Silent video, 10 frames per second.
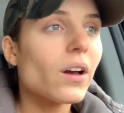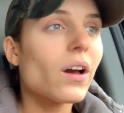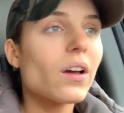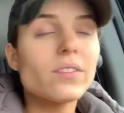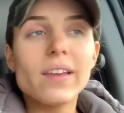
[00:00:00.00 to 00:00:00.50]

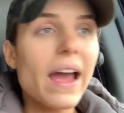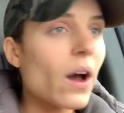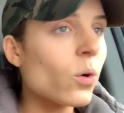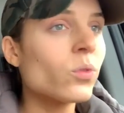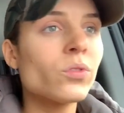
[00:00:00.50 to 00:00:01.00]
uh,
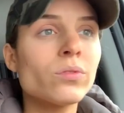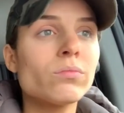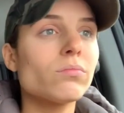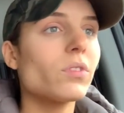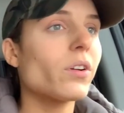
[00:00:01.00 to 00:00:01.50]

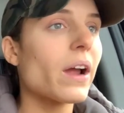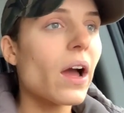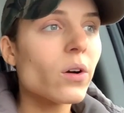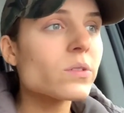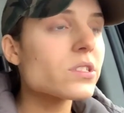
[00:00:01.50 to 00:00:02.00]
town or
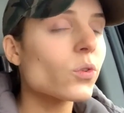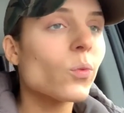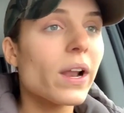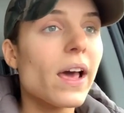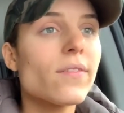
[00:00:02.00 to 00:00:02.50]
house or
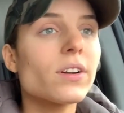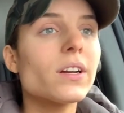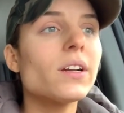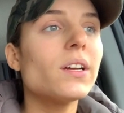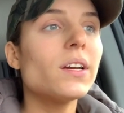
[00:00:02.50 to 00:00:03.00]

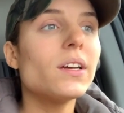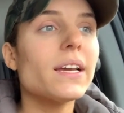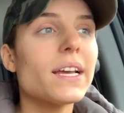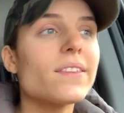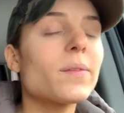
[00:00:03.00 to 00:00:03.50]
whatever,
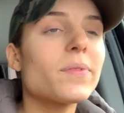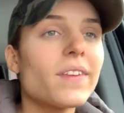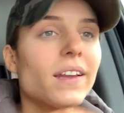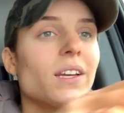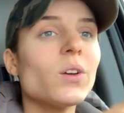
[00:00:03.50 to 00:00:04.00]
it's
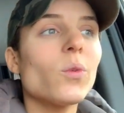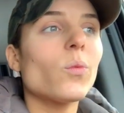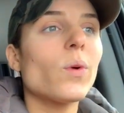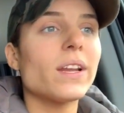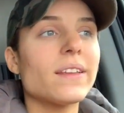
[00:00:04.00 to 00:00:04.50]
upsetting
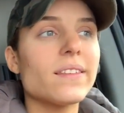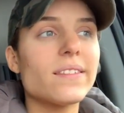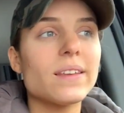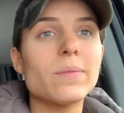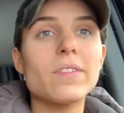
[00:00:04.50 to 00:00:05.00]
when it
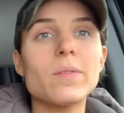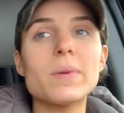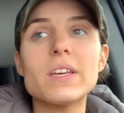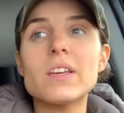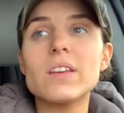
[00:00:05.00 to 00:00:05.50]
seems to
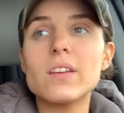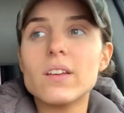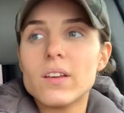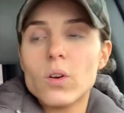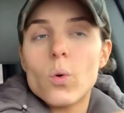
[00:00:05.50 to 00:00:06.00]
be
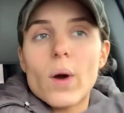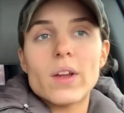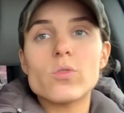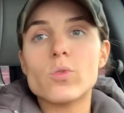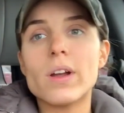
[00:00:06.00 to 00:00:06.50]

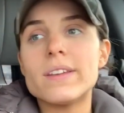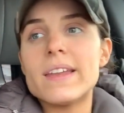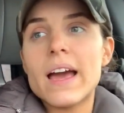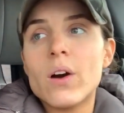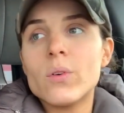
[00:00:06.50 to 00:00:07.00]
quite run
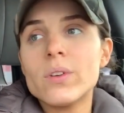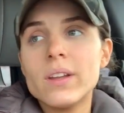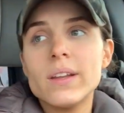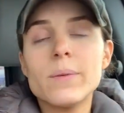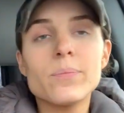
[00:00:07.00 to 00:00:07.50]
down.
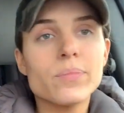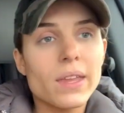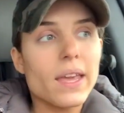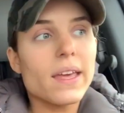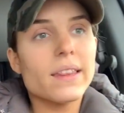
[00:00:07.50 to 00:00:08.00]

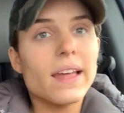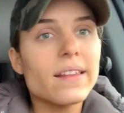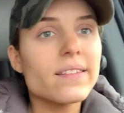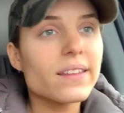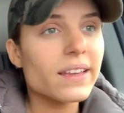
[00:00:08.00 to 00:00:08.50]
And
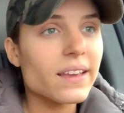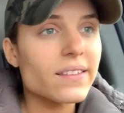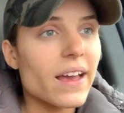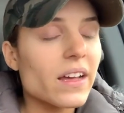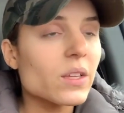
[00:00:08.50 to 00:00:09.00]
that's like
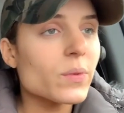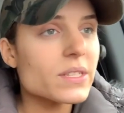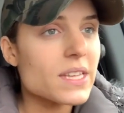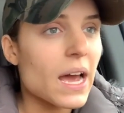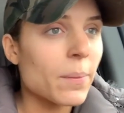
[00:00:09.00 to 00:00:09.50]
exactly
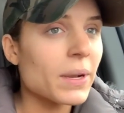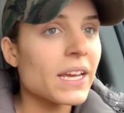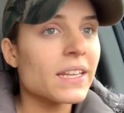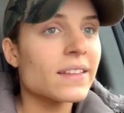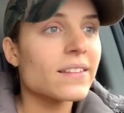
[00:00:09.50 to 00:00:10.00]
what's
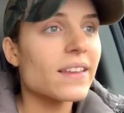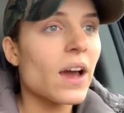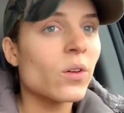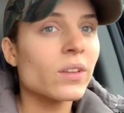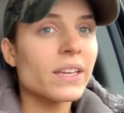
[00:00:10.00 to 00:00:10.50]
happening in this
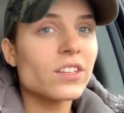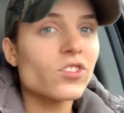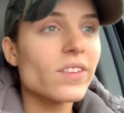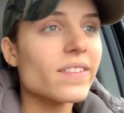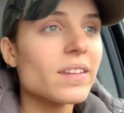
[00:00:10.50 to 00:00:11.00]
town. Like it
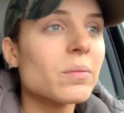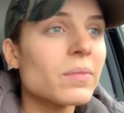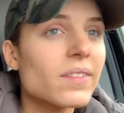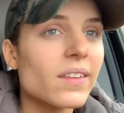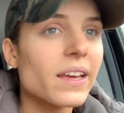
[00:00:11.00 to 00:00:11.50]
just
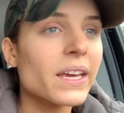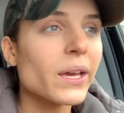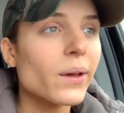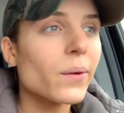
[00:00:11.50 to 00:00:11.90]
seems like